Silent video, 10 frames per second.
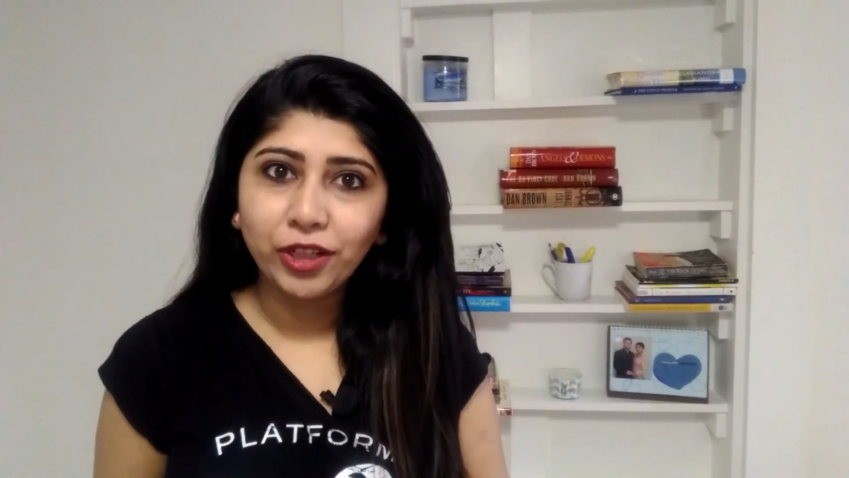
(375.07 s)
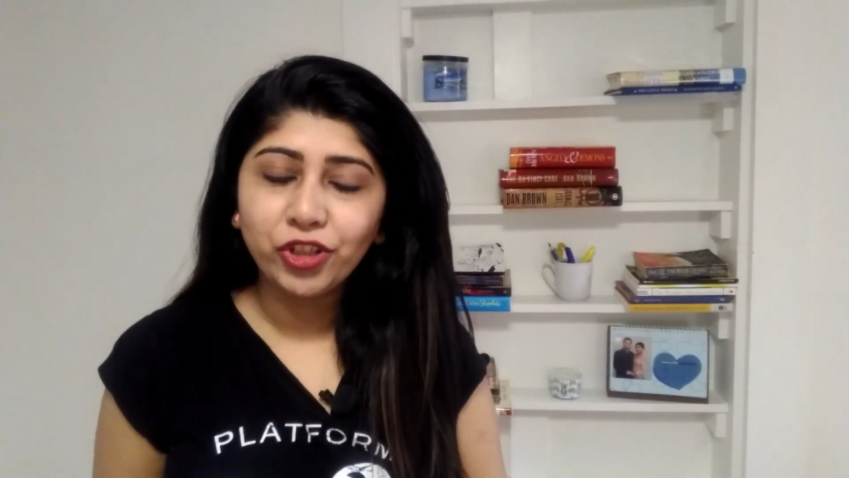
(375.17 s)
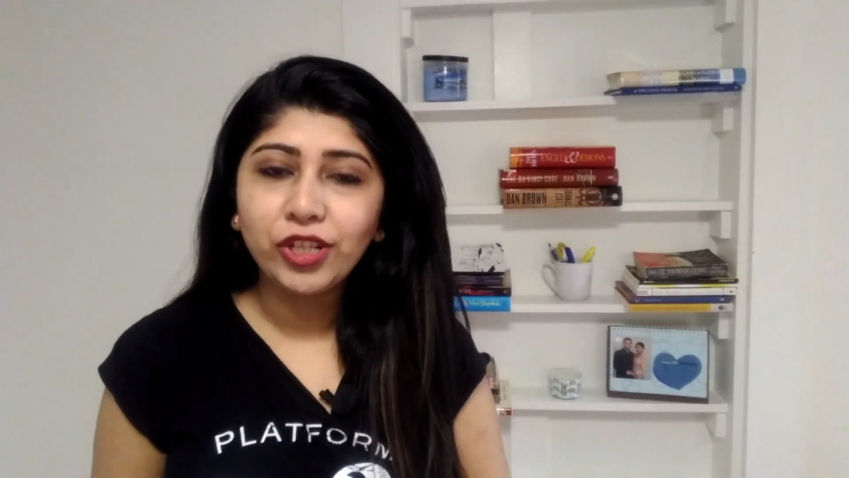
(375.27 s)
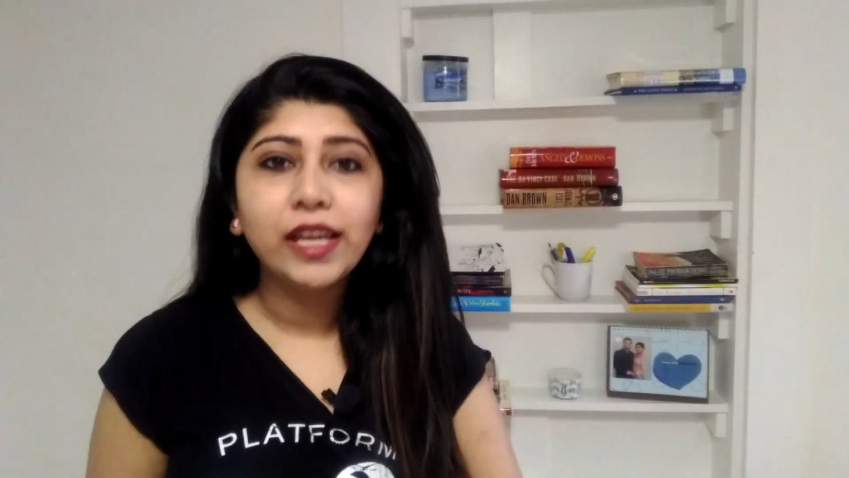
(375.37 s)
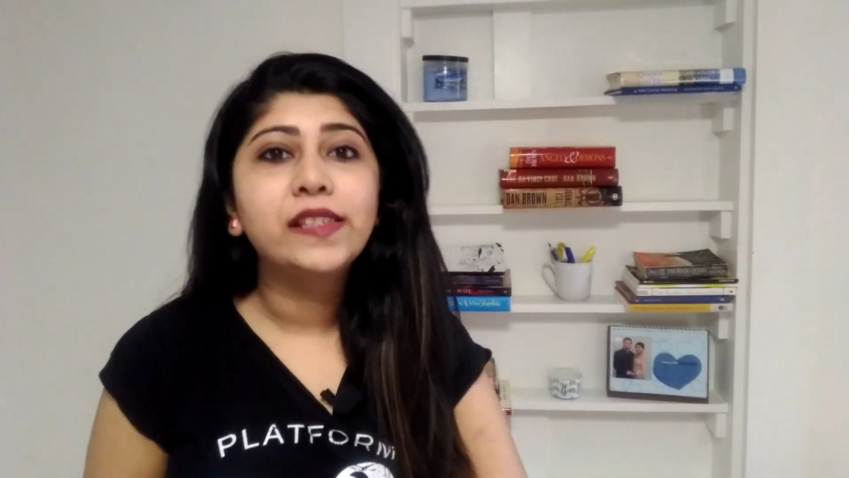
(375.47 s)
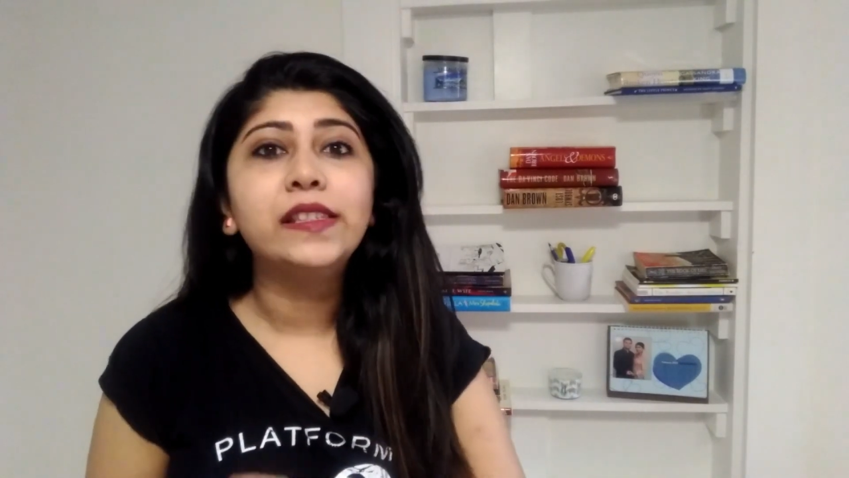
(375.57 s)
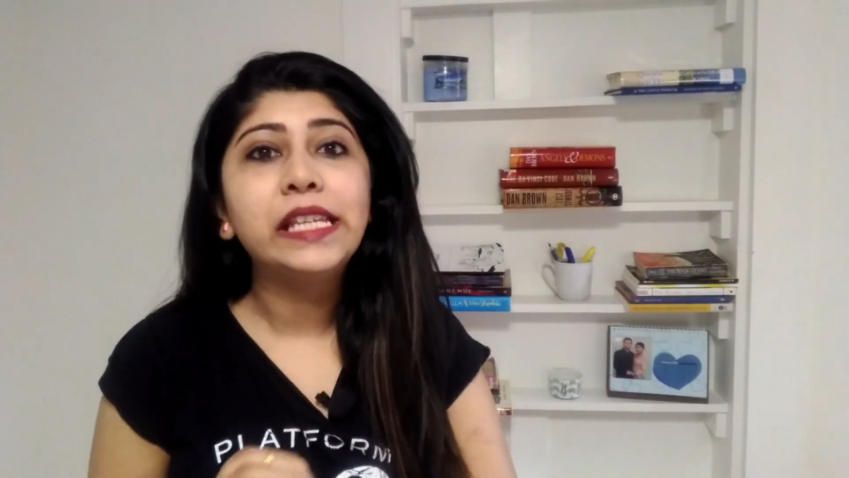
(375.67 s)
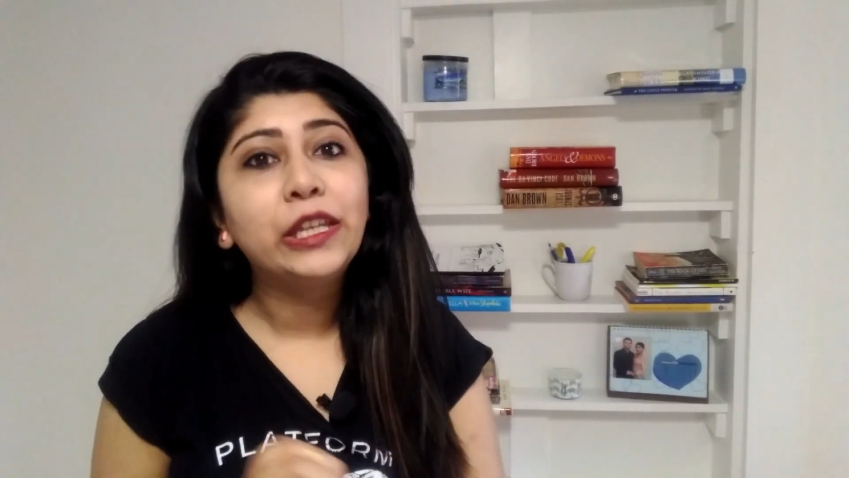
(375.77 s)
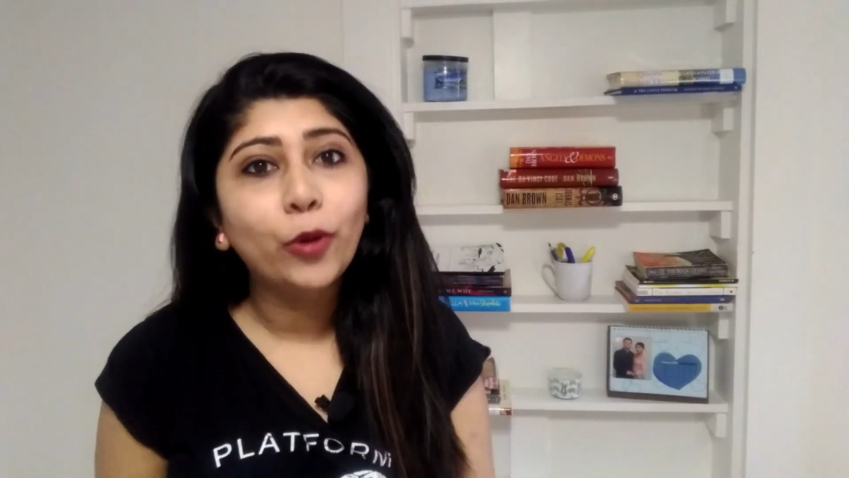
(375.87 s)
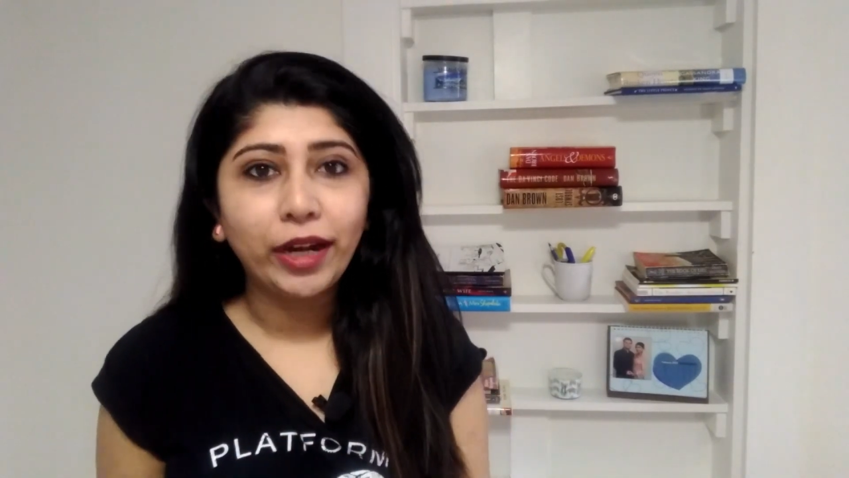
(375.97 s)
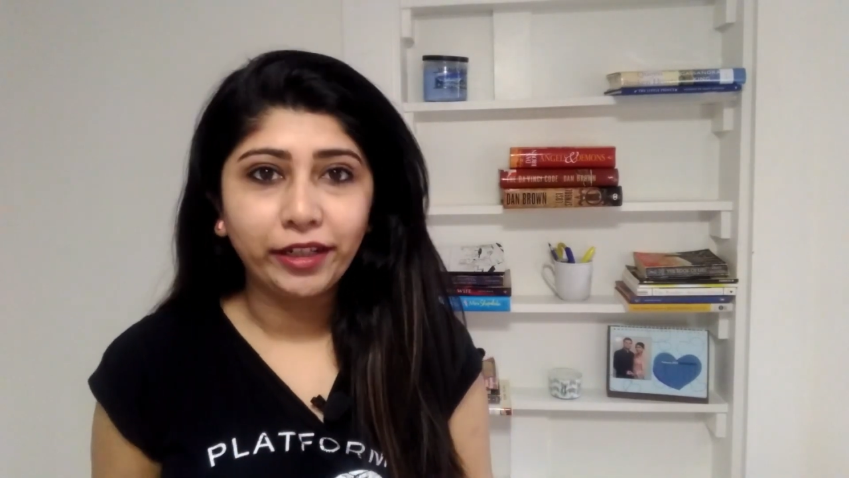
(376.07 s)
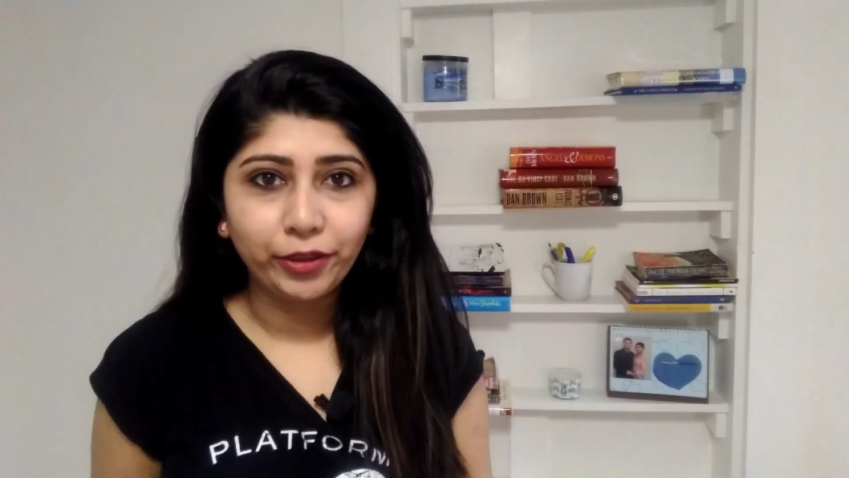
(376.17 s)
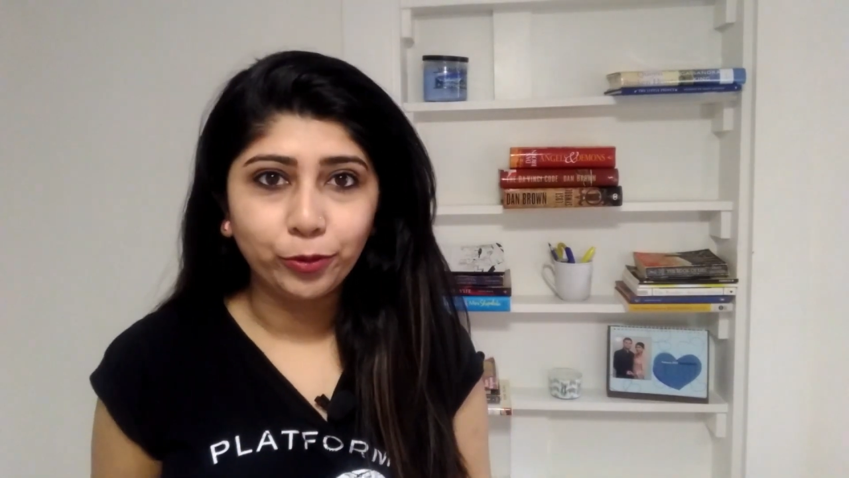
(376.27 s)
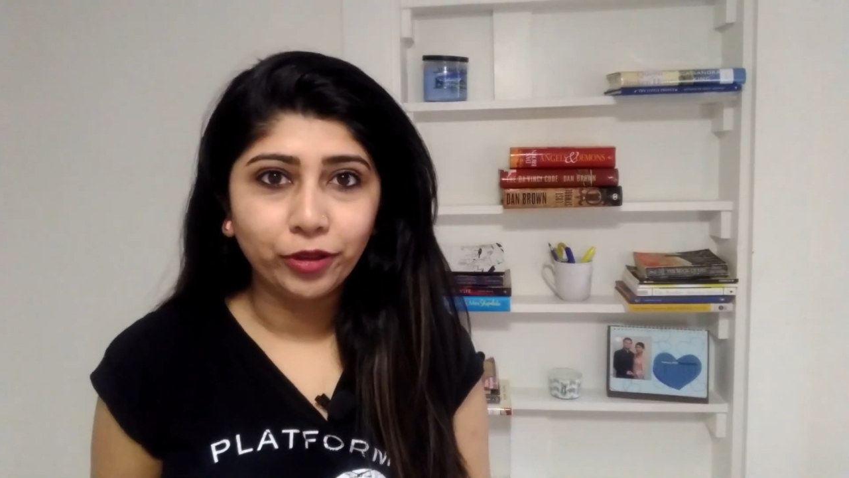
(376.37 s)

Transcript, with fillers: that she has zero attitude.